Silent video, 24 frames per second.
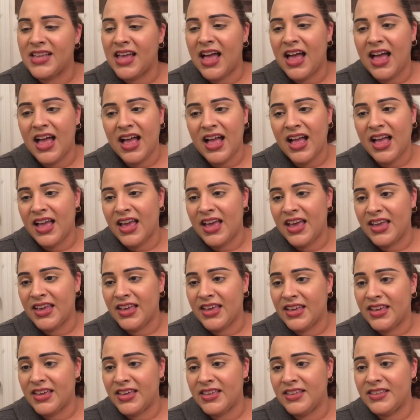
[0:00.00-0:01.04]

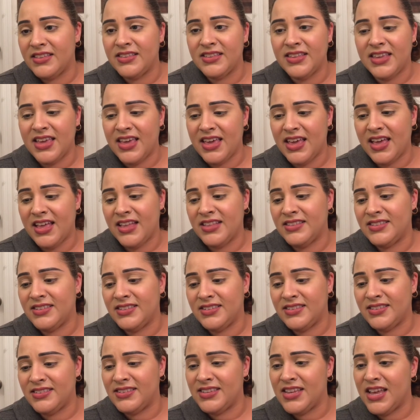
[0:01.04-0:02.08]
I can't
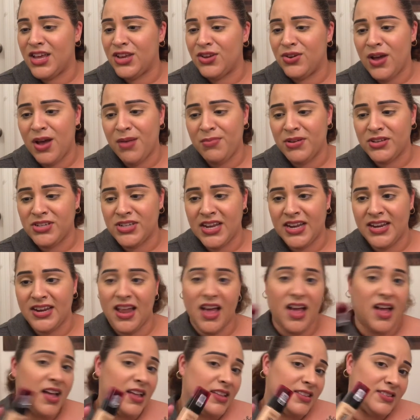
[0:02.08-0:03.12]
tell you how much I
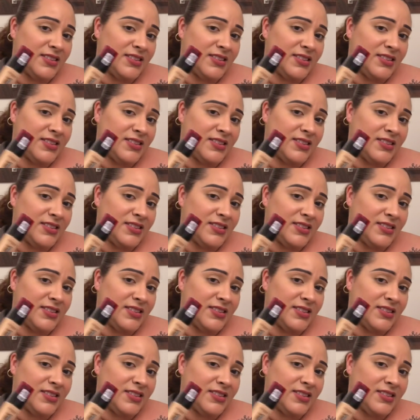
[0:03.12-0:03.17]
love